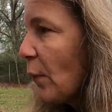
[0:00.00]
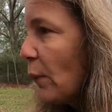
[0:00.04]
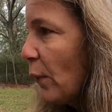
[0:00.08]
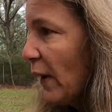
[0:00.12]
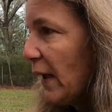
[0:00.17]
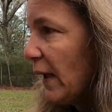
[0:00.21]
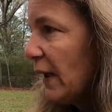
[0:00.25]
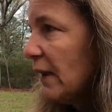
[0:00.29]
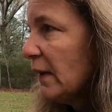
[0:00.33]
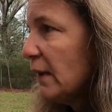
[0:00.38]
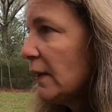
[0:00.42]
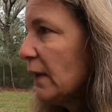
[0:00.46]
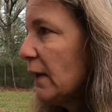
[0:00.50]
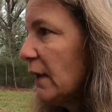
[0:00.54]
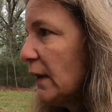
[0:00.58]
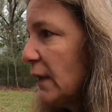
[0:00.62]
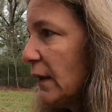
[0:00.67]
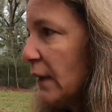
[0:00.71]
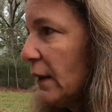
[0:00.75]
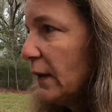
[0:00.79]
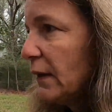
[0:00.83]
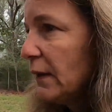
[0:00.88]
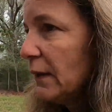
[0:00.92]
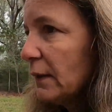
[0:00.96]
Well,
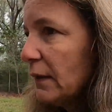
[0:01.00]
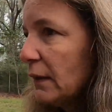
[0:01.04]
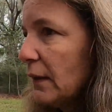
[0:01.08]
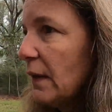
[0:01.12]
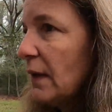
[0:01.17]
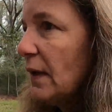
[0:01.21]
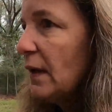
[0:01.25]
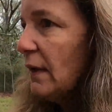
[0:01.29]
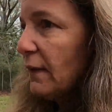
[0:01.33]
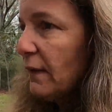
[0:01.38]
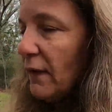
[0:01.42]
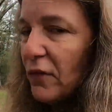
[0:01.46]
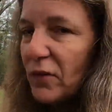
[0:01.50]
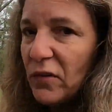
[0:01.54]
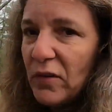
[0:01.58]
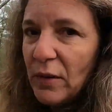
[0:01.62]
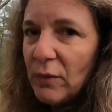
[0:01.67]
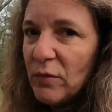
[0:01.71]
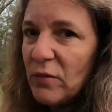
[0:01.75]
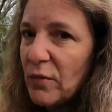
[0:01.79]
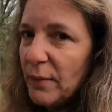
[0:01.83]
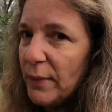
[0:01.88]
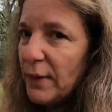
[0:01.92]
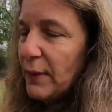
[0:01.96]
there
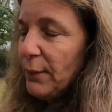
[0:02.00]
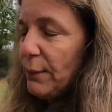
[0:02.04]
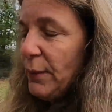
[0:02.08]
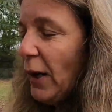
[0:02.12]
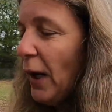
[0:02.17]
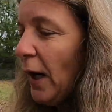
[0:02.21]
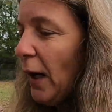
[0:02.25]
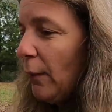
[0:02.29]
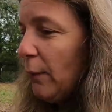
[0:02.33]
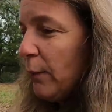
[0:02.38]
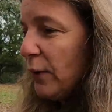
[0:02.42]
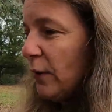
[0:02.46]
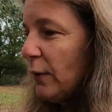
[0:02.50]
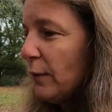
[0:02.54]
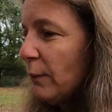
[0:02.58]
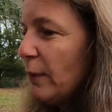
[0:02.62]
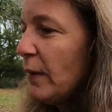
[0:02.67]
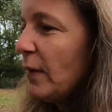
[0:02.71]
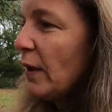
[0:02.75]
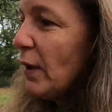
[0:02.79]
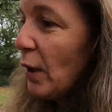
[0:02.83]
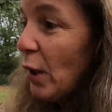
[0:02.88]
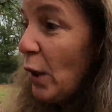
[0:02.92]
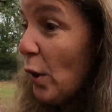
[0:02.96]
seems to be a
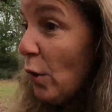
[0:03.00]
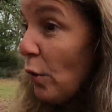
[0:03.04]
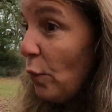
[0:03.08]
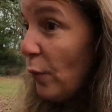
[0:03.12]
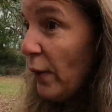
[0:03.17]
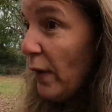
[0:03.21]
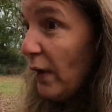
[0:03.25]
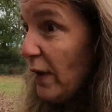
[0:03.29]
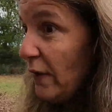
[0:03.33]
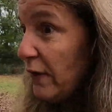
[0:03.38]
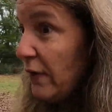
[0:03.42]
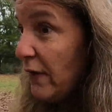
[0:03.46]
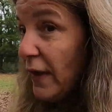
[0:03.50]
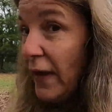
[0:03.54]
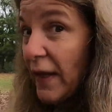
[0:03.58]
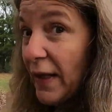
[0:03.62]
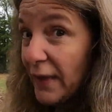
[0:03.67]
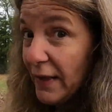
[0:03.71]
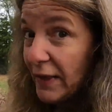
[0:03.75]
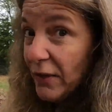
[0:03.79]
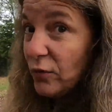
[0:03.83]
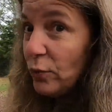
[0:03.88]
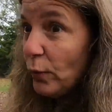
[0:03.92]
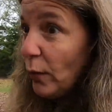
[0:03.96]
problem with
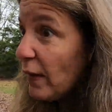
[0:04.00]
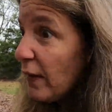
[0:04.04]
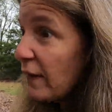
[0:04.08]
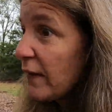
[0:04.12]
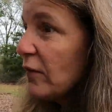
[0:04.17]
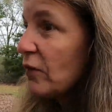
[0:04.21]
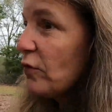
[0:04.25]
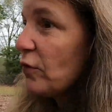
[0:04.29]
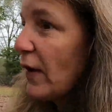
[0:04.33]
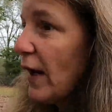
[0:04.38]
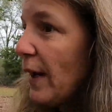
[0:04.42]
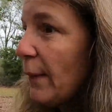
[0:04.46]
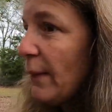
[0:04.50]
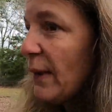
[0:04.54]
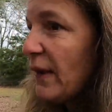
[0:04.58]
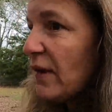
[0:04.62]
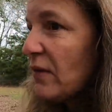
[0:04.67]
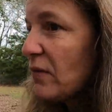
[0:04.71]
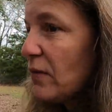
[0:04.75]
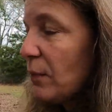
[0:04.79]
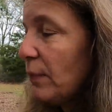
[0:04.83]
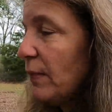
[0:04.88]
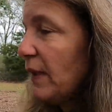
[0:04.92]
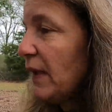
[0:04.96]
at least one of these
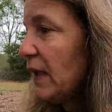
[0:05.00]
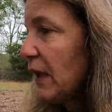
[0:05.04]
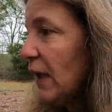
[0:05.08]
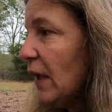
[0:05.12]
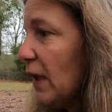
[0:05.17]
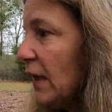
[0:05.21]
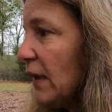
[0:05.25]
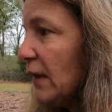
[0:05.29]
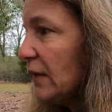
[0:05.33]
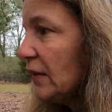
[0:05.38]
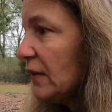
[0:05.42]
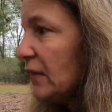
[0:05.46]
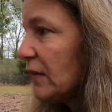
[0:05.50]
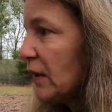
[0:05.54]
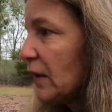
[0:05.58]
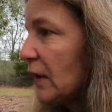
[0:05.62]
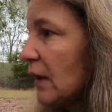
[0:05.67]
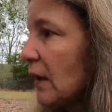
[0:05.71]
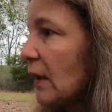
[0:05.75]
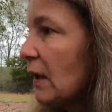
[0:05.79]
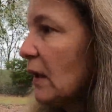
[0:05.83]
rabbits because